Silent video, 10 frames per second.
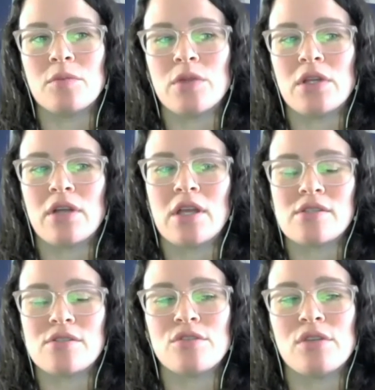with their
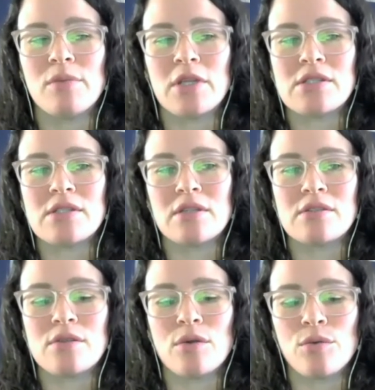cancer treatments. And
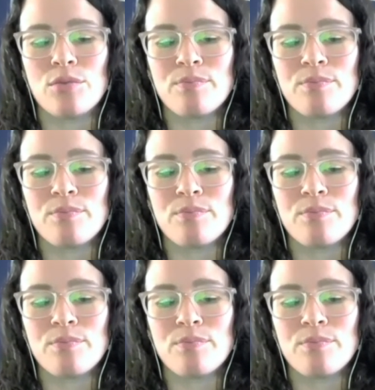so